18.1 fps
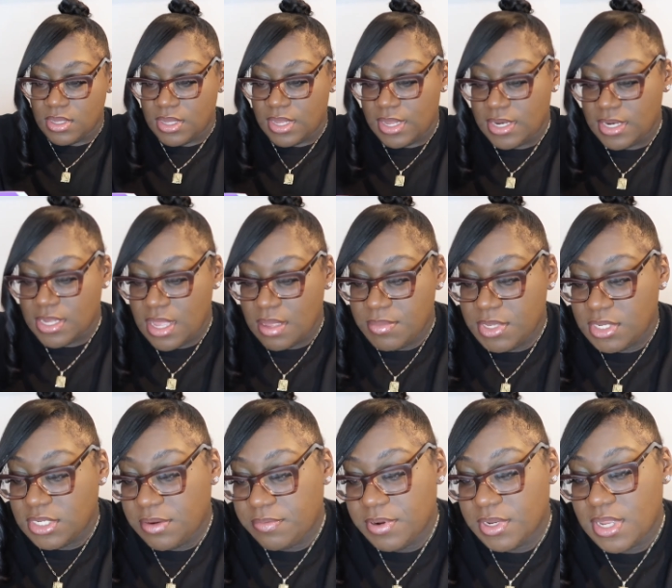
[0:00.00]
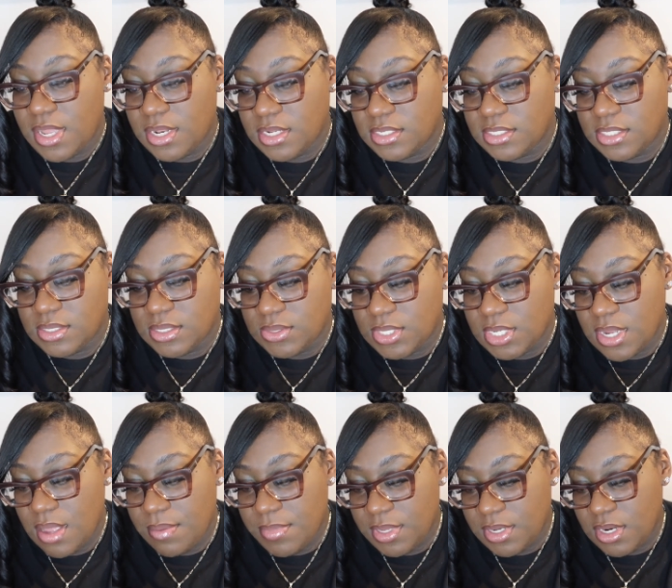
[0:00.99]
And it come in different colors. It
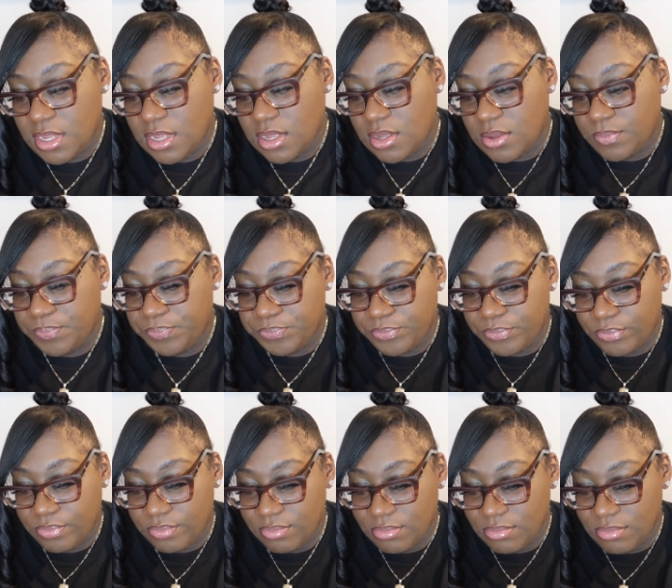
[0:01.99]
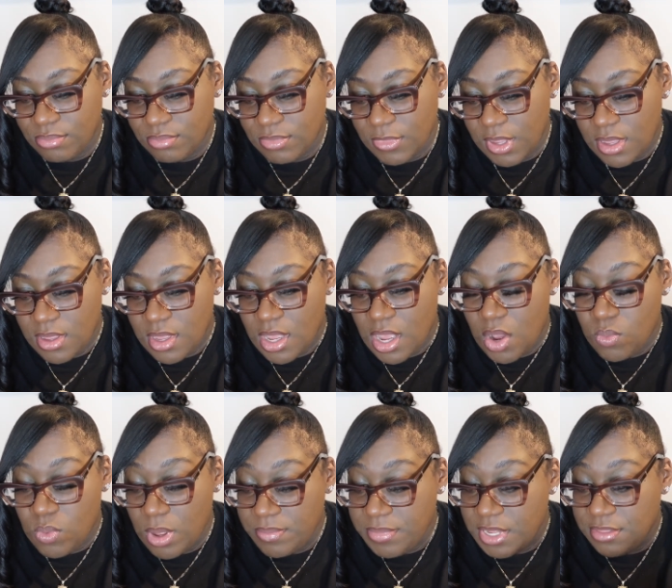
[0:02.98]
come in a
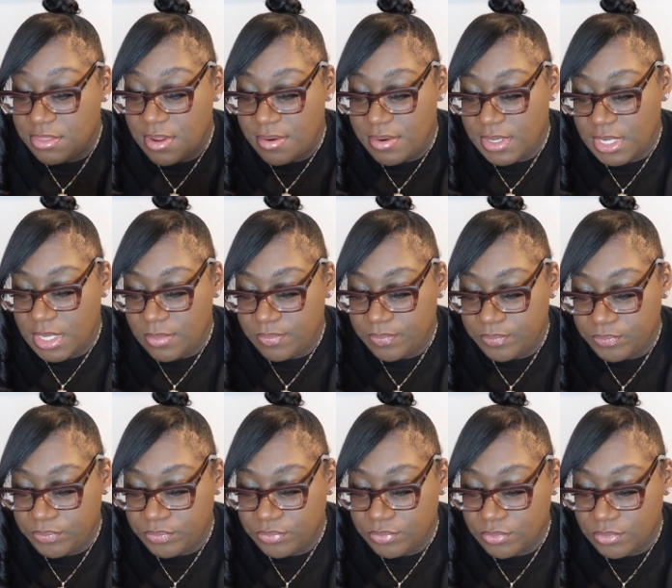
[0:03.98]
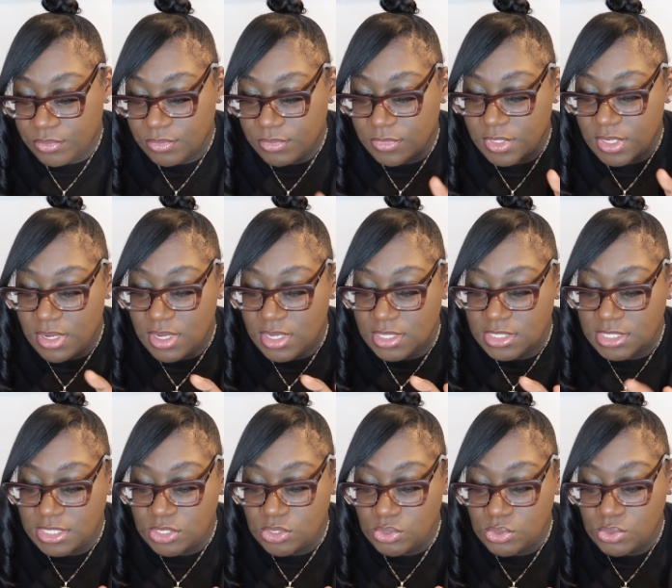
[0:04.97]
1B30, a
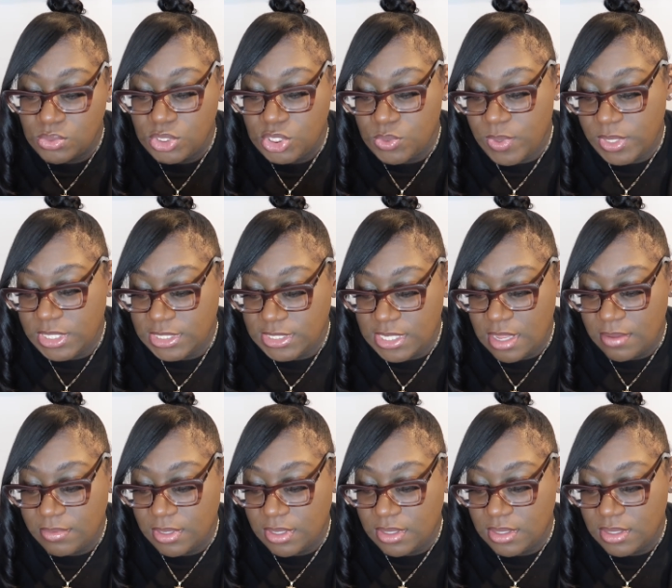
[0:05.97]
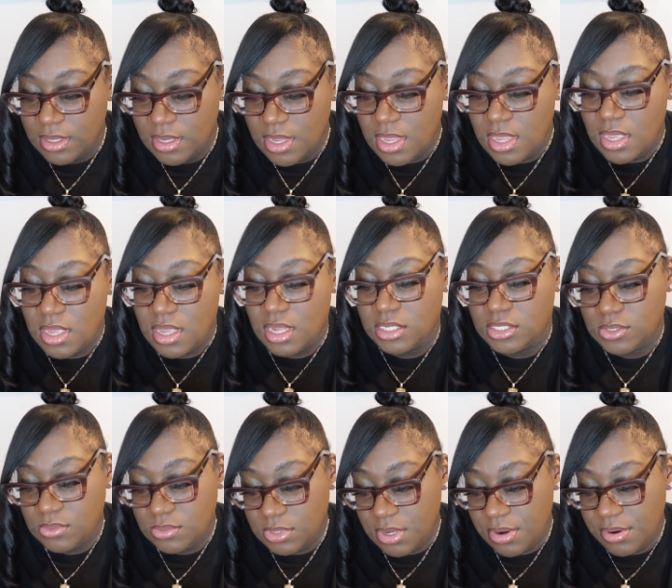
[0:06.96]
227, a
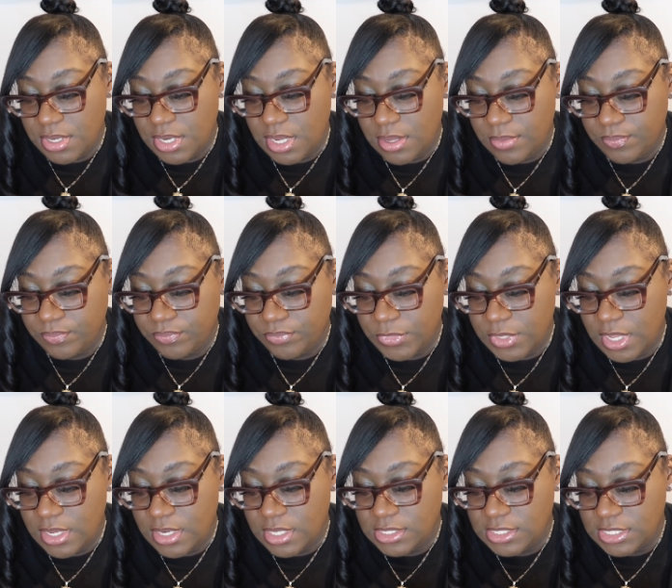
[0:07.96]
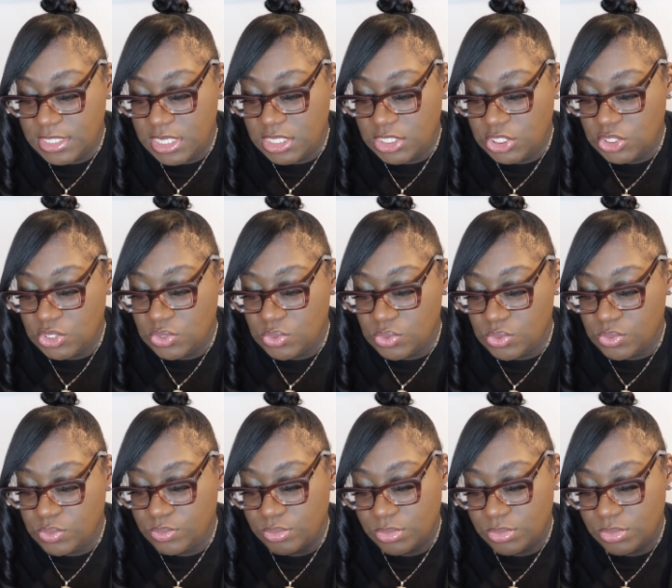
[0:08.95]
230, and a T2